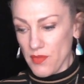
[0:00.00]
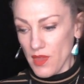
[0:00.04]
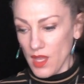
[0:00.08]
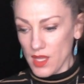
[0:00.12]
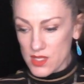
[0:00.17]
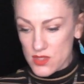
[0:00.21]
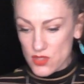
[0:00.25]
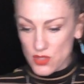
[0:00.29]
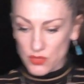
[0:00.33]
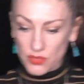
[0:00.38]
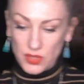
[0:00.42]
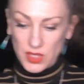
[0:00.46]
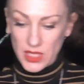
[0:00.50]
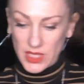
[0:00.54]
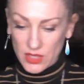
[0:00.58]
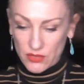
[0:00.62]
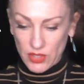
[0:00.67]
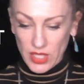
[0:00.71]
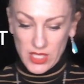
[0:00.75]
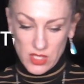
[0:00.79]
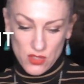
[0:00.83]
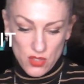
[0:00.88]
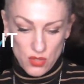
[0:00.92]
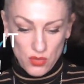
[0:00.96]
It's a really
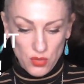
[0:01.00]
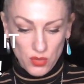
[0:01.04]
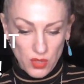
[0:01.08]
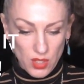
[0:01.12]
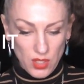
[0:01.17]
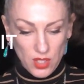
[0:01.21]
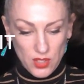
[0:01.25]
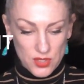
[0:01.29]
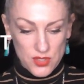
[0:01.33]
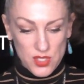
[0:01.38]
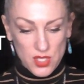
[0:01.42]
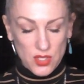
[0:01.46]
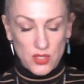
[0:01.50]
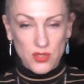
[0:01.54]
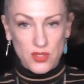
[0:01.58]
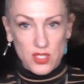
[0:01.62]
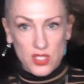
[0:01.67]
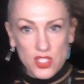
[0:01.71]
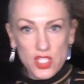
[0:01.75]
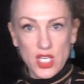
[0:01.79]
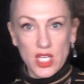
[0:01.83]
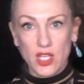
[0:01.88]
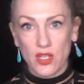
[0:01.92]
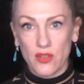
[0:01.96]
great tool also to
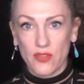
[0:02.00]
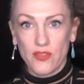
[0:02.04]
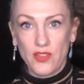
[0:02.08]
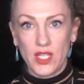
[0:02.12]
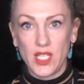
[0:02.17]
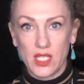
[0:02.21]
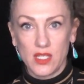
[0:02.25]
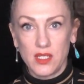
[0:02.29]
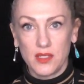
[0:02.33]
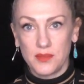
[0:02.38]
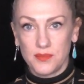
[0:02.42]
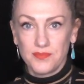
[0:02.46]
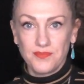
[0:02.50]
shake your feet.